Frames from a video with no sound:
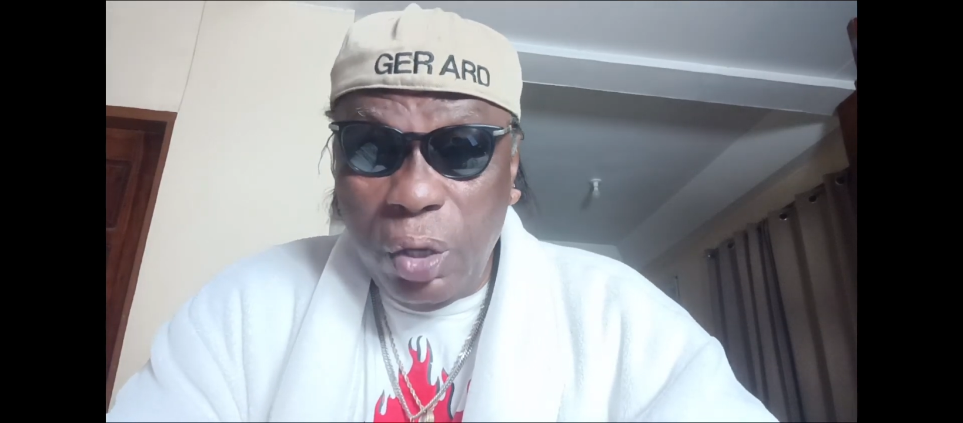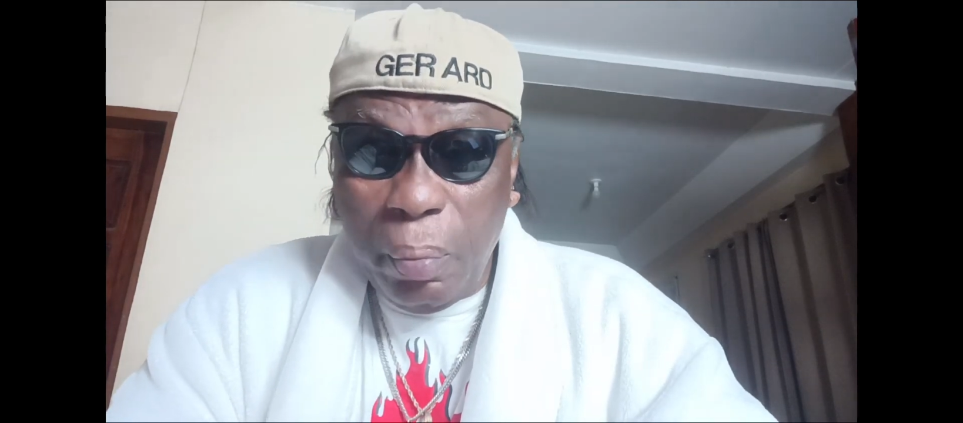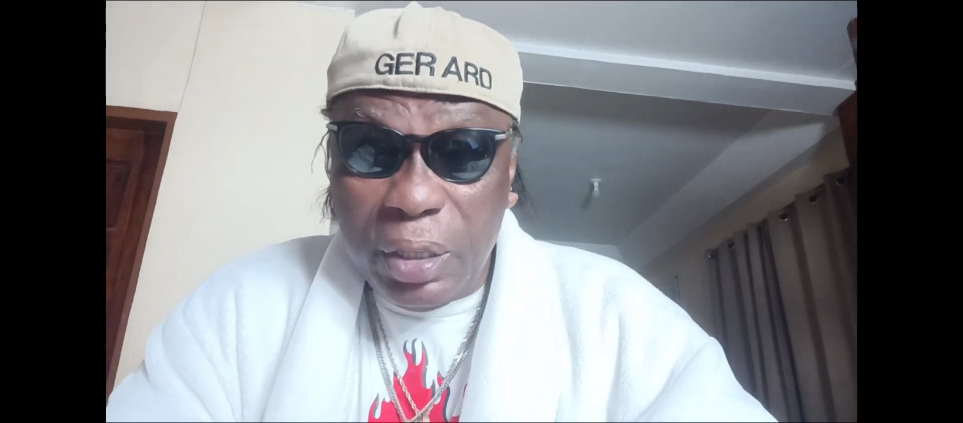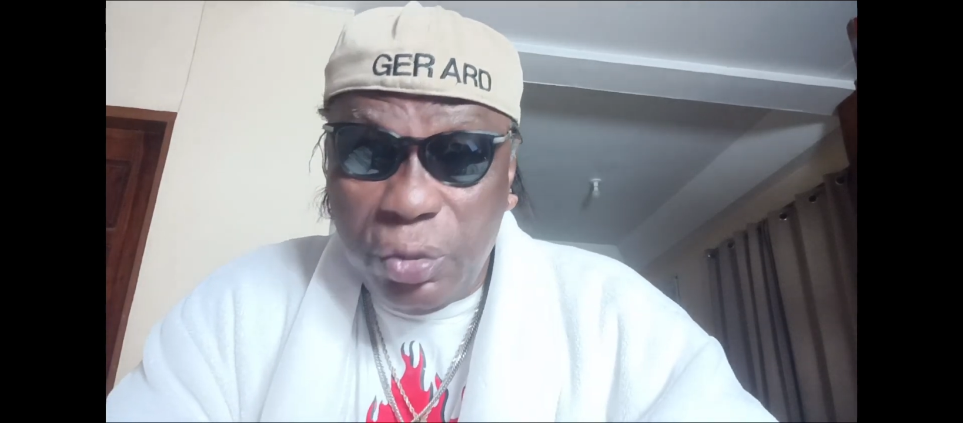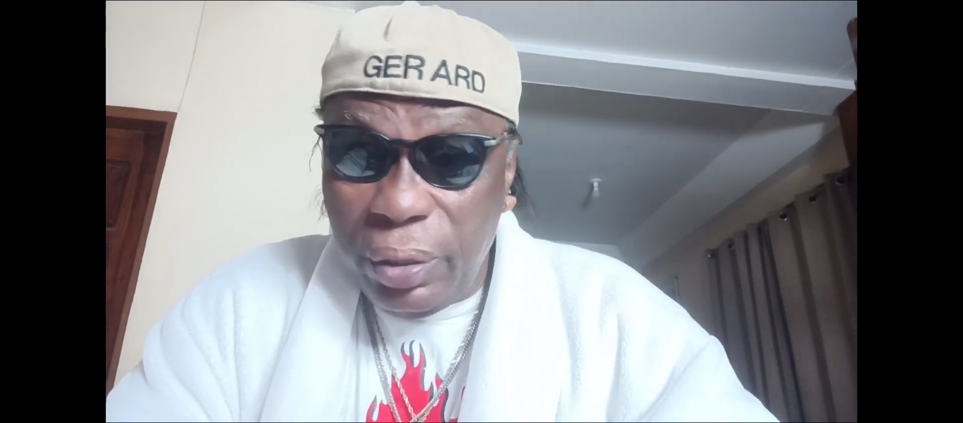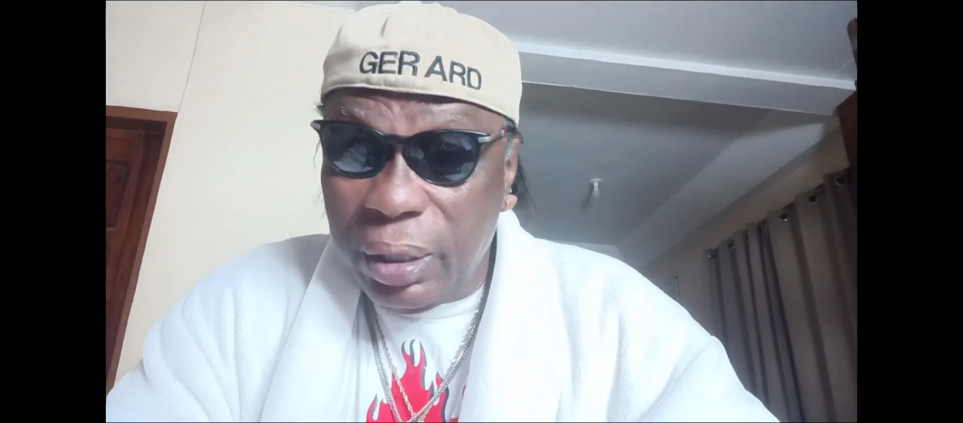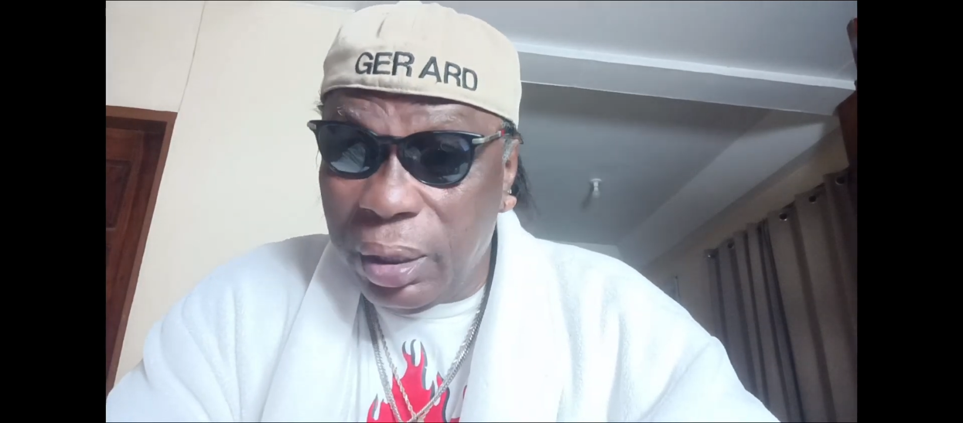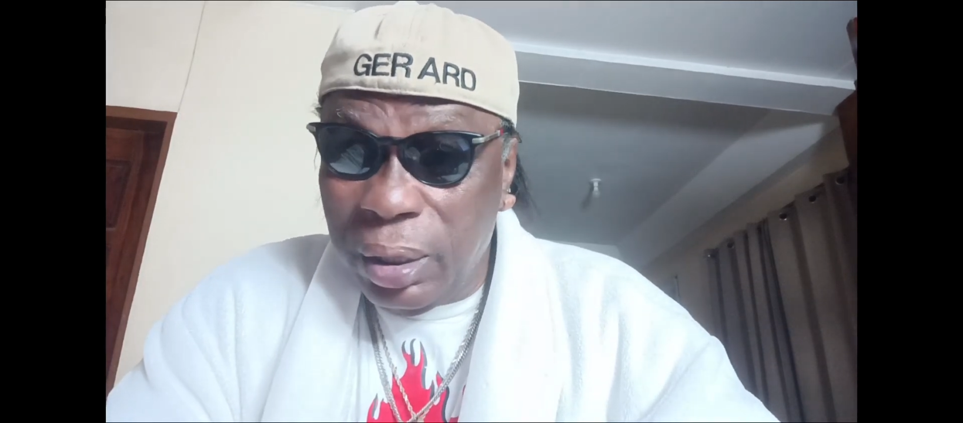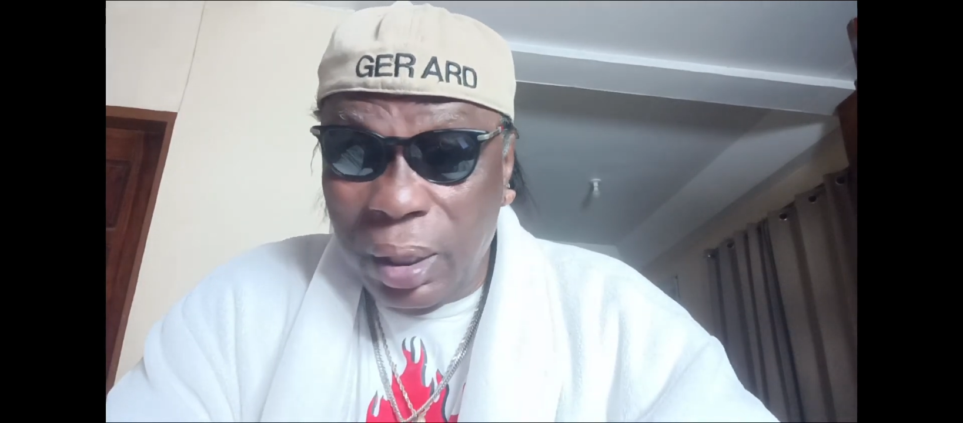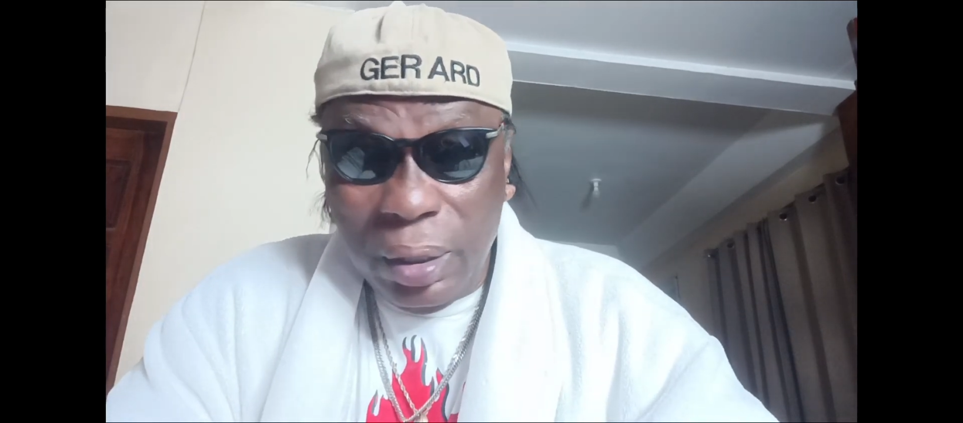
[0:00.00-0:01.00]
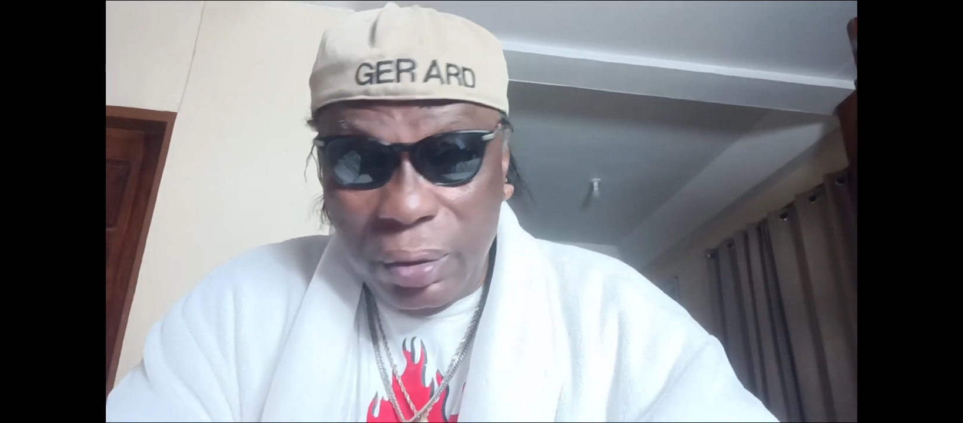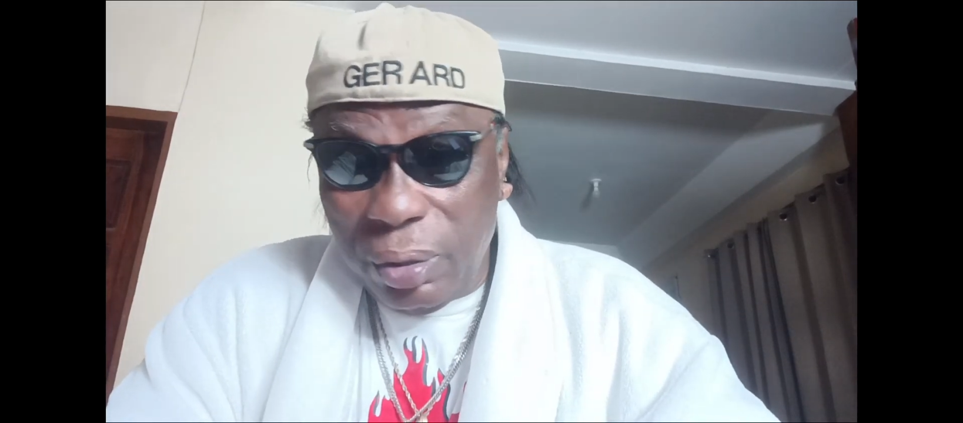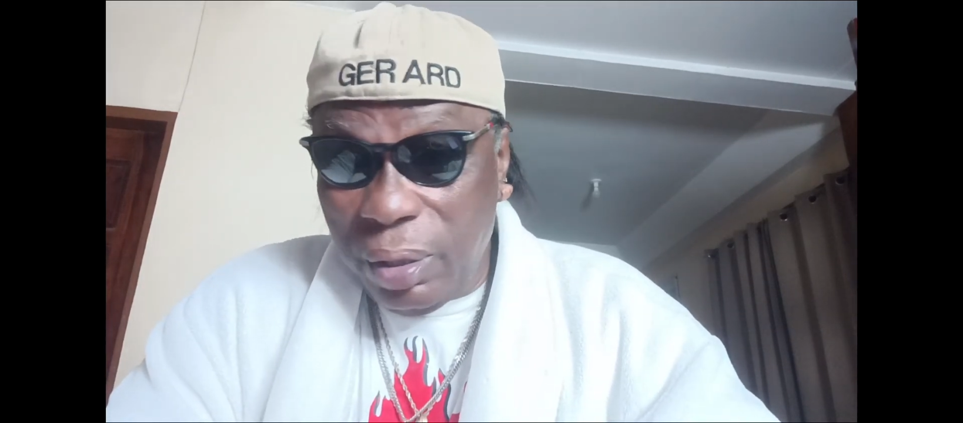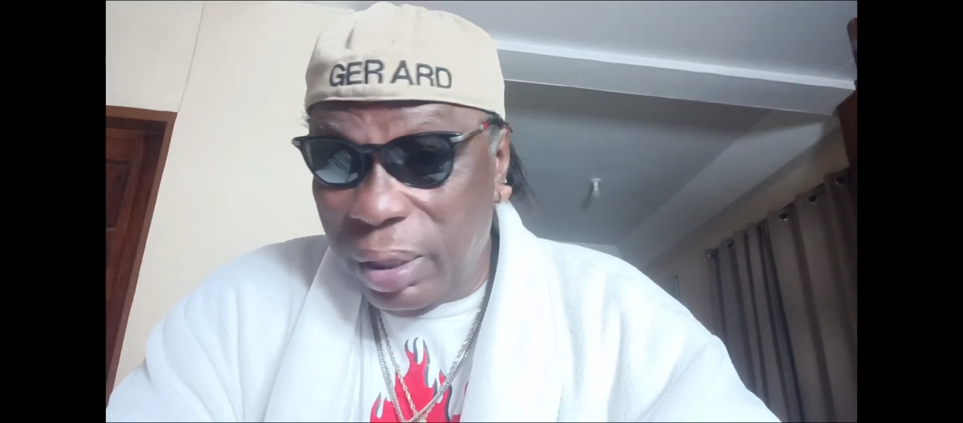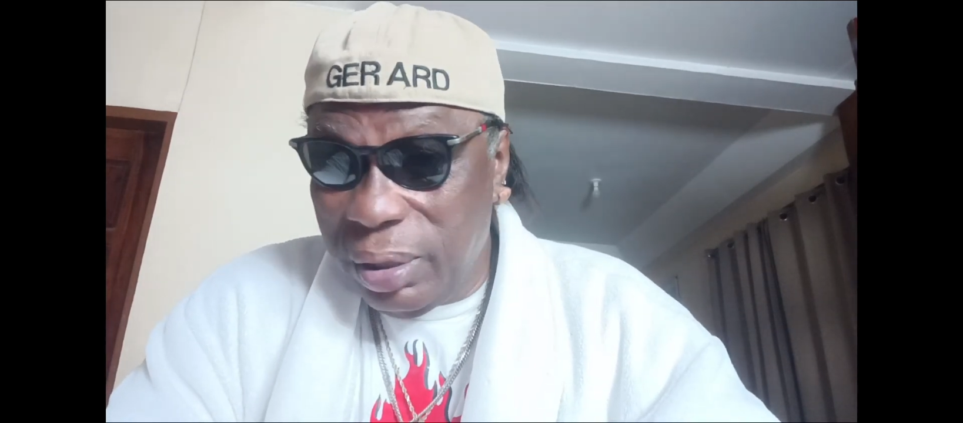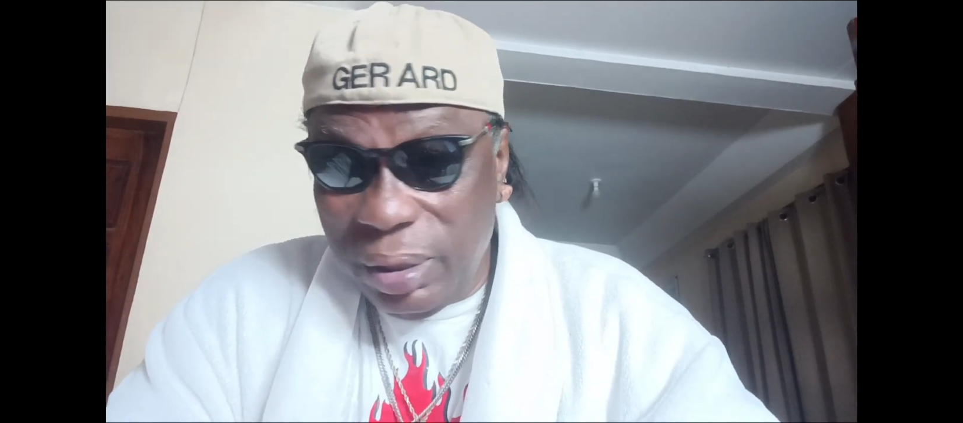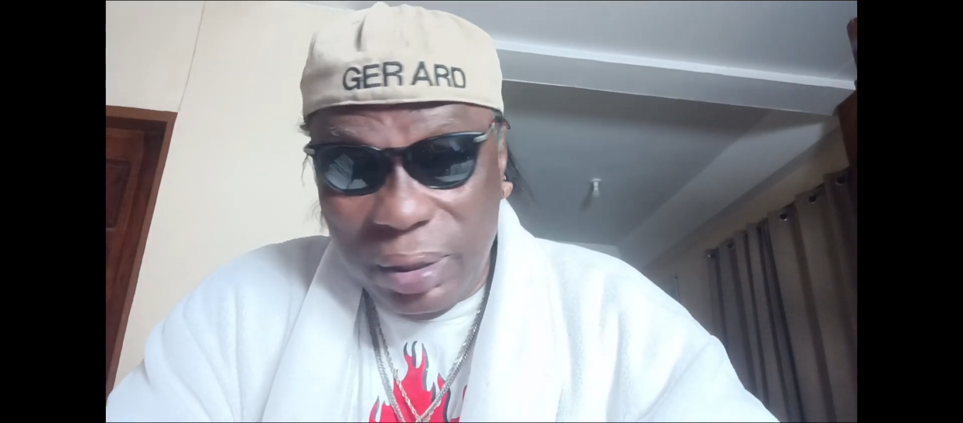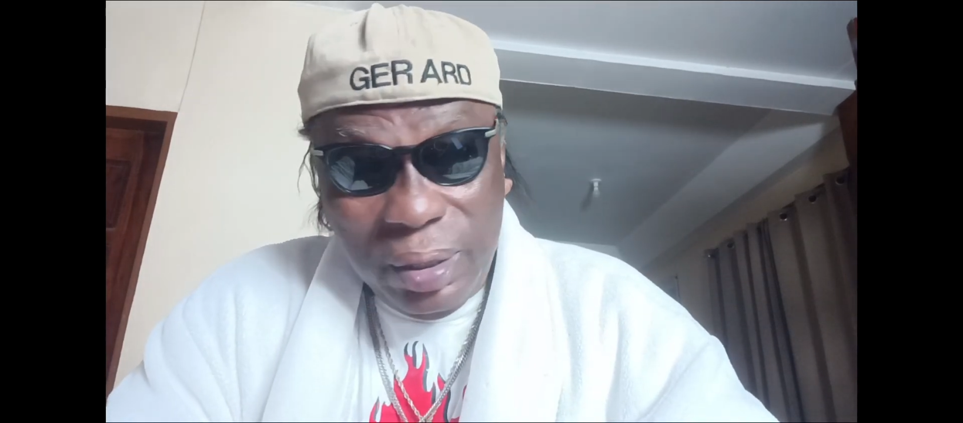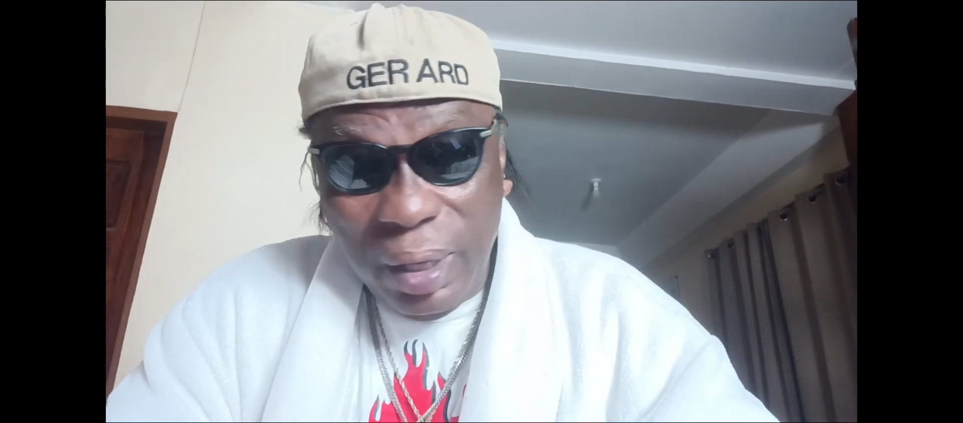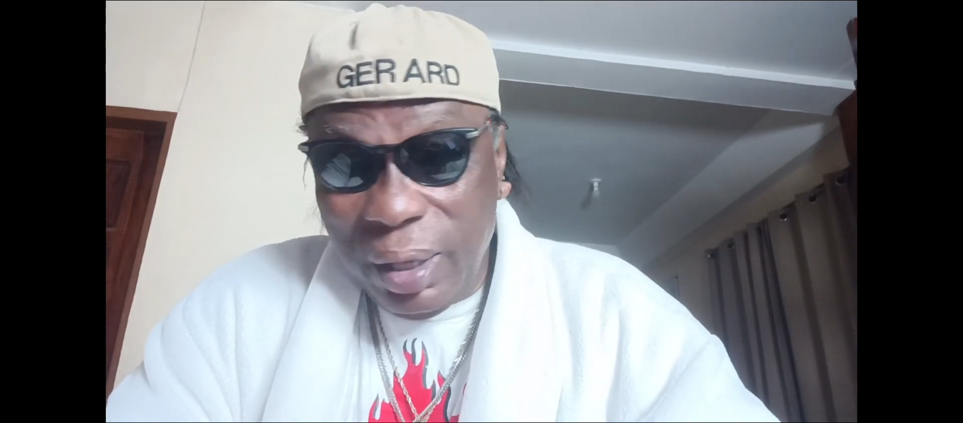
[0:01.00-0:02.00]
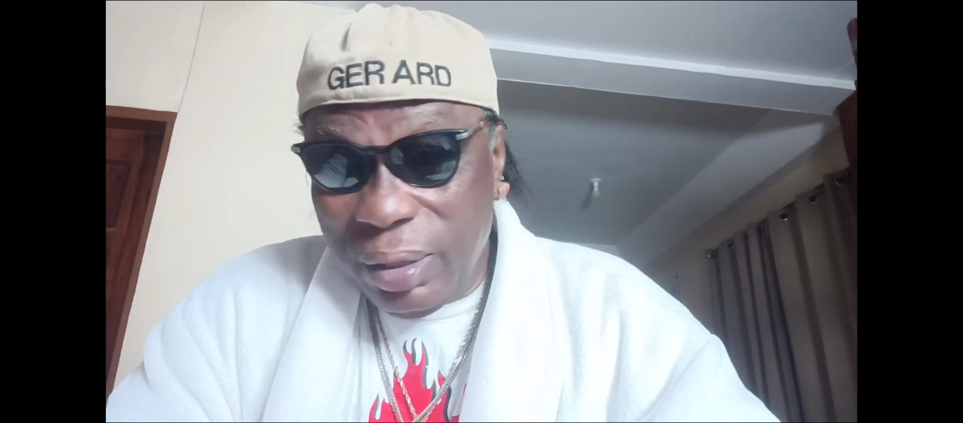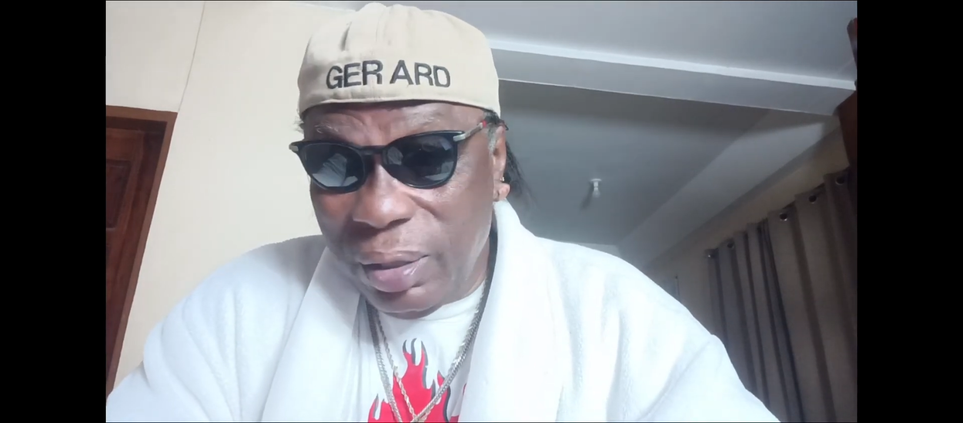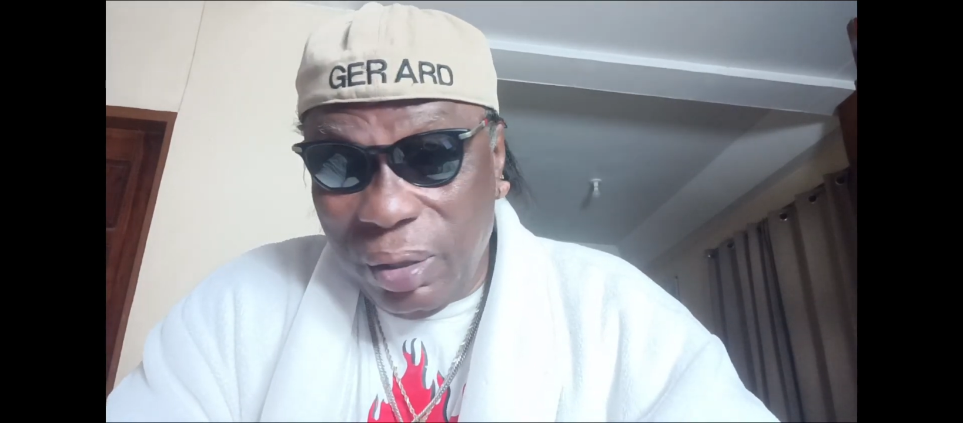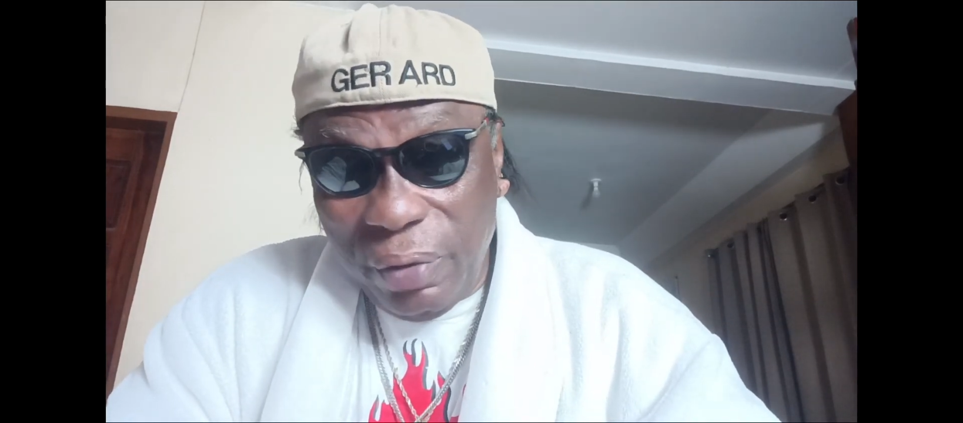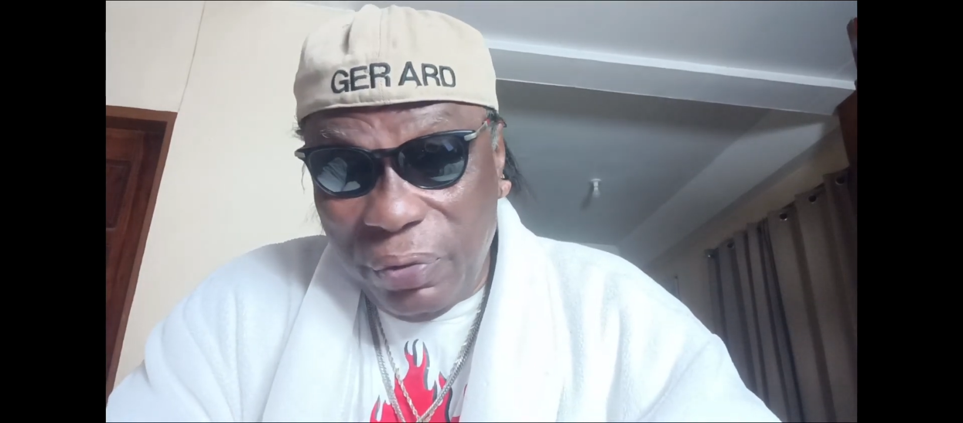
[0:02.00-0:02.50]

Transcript: my trigger, if